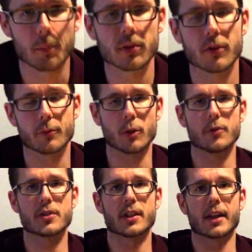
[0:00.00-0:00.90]
couple of
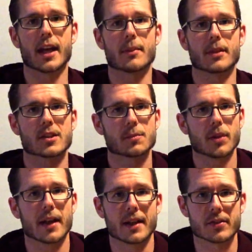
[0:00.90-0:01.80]
moves in the game and
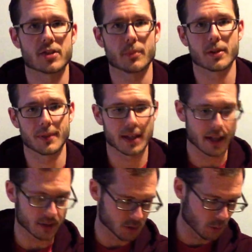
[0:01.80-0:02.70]
explain how some of the
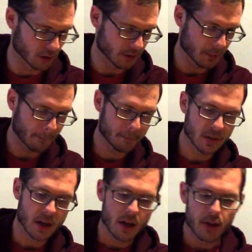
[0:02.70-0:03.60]
mechanics work.
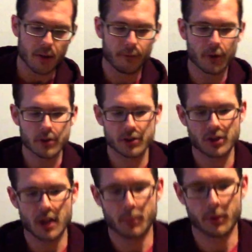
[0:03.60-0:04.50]
The first
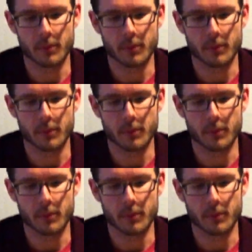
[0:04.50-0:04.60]
step